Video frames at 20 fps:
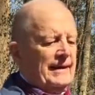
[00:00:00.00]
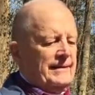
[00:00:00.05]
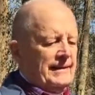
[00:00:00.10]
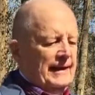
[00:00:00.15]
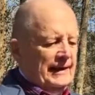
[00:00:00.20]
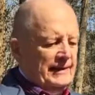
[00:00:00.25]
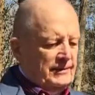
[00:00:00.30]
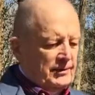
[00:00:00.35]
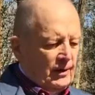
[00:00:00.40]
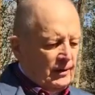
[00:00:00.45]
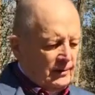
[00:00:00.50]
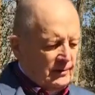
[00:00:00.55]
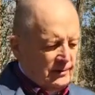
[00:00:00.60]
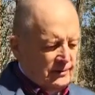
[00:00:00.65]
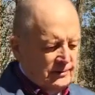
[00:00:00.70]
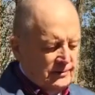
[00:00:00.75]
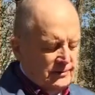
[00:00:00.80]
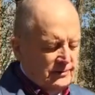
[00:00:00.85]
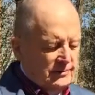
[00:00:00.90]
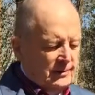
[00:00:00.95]
and they
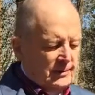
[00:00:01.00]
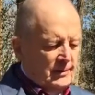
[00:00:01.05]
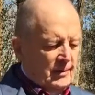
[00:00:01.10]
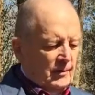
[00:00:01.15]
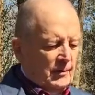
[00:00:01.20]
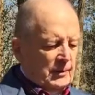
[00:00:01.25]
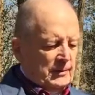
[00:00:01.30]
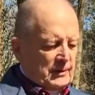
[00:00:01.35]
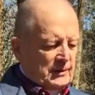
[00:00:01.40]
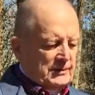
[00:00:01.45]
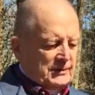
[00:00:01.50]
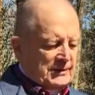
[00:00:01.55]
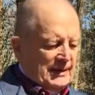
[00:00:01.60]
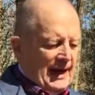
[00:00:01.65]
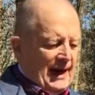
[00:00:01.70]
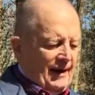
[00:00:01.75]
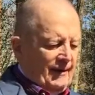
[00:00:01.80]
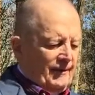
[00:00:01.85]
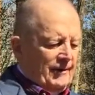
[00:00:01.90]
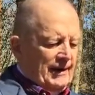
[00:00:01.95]
took us with a
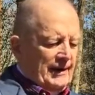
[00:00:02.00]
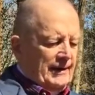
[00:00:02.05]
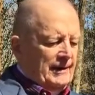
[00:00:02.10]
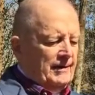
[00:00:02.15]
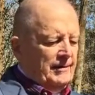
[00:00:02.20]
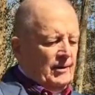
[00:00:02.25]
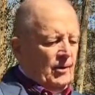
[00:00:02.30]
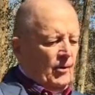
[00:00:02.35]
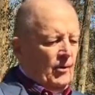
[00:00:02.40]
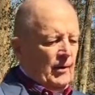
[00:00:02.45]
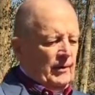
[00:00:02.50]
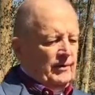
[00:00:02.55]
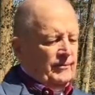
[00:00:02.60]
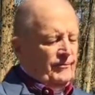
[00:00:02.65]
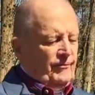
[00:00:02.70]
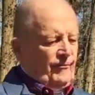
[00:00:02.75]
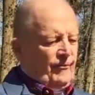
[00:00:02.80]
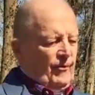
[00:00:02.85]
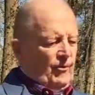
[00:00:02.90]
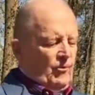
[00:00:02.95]
siren
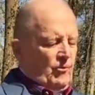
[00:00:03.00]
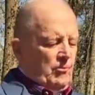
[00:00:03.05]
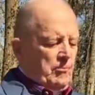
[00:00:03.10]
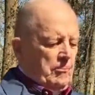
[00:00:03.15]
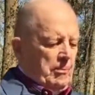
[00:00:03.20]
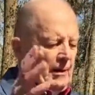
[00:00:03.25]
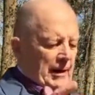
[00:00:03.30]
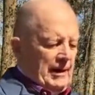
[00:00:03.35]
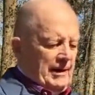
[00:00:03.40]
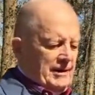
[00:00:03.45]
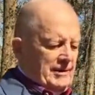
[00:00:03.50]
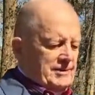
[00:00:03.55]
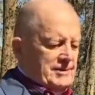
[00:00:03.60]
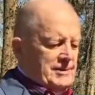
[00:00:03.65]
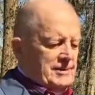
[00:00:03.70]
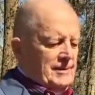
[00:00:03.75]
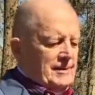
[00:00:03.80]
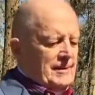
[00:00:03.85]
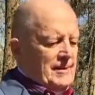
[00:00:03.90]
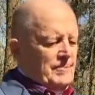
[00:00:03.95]
going full
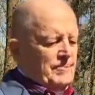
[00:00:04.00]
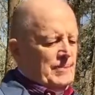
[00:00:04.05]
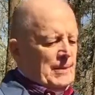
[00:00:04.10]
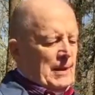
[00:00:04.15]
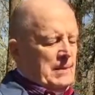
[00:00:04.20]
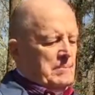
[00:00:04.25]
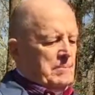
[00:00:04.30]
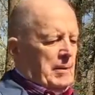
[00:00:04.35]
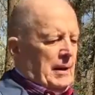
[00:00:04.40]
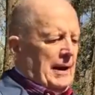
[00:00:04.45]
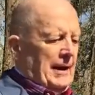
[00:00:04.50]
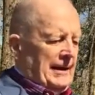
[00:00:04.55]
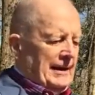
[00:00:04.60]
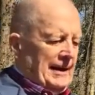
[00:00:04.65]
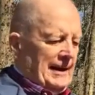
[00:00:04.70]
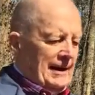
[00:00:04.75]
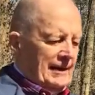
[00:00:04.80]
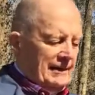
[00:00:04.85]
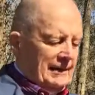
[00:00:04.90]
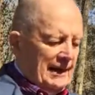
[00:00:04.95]
blast and
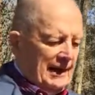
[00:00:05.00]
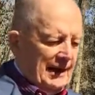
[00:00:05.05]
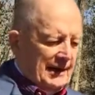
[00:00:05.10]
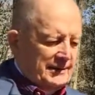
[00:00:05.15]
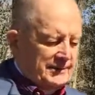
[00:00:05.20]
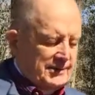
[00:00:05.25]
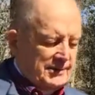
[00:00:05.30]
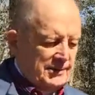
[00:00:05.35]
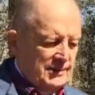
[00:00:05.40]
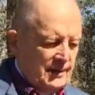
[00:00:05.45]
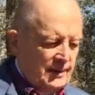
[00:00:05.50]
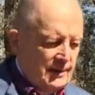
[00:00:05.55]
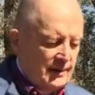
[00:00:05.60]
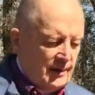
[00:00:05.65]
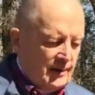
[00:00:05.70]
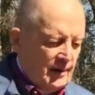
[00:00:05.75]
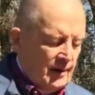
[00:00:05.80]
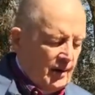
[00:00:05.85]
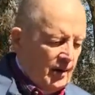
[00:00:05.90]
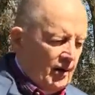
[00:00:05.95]
blackout lights
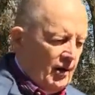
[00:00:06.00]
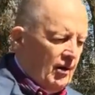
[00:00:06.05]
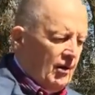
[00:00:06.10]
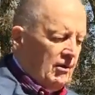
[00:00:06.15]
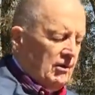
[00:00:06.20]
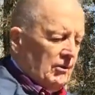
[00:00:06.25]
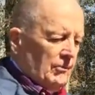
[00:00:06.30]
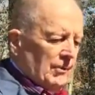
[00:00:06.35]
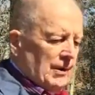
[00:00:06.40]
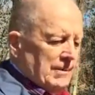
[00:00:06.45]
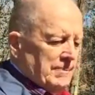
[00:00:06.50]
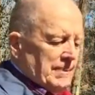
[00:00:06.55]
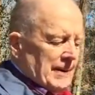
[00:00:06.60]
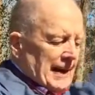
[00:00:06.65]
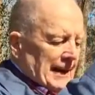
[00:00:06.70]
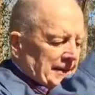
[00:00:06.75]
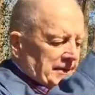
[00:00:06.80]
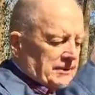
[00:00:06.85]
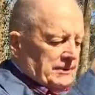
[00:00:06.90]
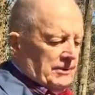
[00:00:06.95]
all the way
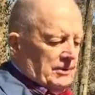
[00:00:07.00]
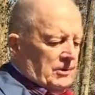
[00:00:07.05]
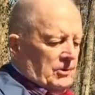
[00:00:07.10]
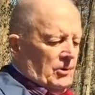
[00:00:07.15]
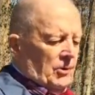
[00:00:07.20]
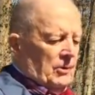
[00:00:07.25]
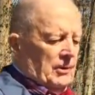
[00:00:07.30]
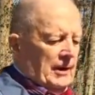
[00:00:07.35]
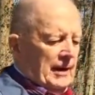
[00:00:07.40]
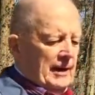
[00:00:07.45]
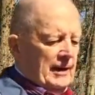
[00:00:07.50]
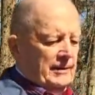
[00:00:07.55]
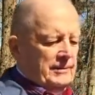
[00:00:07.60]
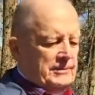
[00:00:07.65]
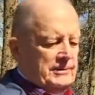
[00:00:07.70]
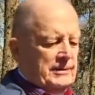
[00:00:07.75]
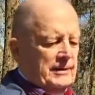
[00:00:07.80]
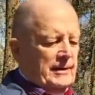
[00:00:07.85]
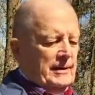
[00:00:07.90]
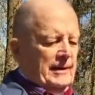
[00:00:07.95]
back to the
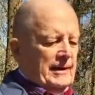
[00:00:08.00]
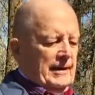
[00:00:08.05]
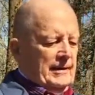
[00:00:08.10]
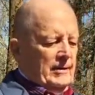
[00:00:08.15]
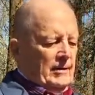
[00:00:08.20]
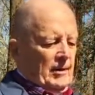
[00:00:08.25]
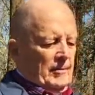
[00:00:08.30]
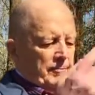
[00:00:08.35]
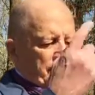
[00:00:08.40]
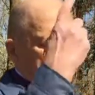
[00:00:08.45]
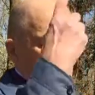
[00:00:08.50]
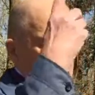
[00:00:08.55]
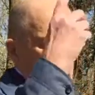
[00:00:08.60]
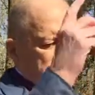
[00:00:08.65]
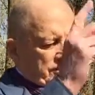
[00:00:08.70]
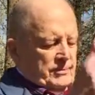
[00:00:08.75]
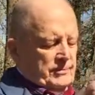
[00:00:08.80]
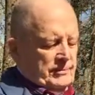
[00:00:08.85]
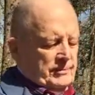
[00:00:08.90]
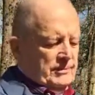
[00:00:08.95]
courthouse and up
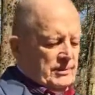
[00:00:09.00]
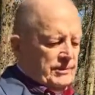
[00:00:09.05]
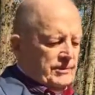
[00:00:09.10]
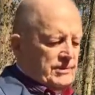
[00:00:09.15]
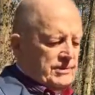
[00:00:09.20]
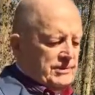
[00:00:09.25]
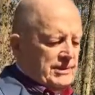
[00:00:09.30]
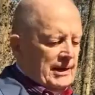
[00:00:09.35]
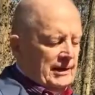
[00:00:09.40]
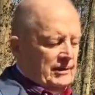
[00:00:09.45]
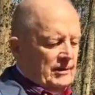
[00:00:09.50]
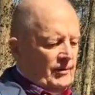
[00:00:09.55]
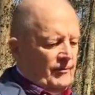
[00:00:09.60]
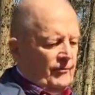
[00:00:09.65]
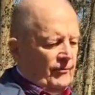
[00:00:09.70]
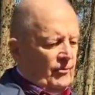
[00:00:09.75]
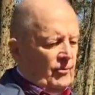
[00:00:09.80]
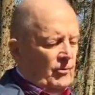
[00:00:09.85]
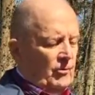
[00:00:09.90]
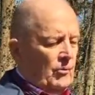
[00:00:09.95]
to the
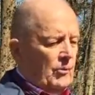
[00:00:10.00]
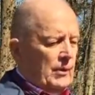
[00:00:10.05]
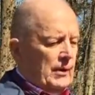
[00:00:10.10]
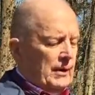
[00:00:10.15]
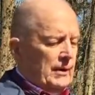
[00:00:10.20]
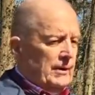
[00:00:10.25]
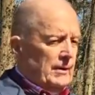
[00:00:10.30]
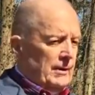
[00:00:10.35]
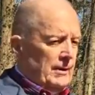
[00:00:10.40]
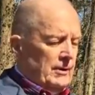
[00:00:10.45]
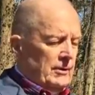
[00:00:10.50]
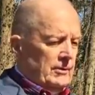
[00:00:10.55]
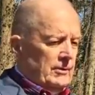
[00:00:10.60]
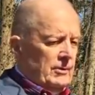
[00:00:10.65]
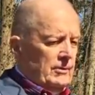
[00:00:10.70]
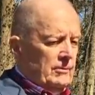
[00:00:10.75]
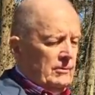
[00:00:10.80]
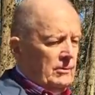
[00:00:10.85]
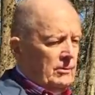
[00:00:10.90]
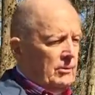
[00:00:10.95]
2nd floor where
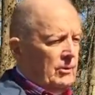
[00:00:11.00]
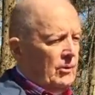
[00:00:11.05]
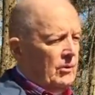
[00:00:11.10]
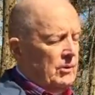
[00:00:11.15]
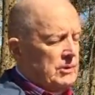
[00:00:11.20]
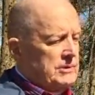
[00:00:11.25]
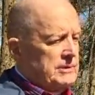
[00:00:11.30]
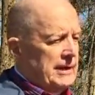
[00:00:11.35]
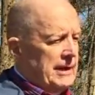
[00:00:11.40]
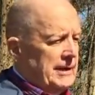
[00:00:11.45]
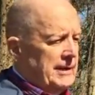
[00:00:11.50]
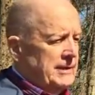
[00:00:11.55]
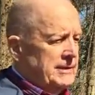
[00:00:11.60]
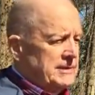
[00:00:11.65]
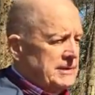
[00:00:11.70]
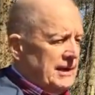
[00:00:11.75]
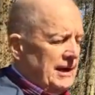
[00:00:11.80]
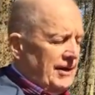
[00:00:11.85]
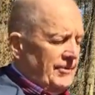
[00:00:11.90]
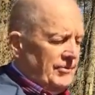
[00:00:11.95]
Colonel Cords had
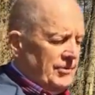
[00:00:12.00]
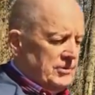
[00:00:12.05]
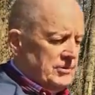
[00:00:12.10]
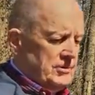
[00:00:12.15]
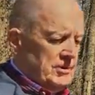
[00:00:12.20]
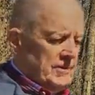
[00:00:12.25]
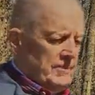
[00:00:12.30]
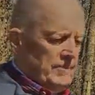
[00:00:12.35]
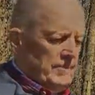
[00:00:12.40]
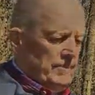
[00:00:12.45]
his office.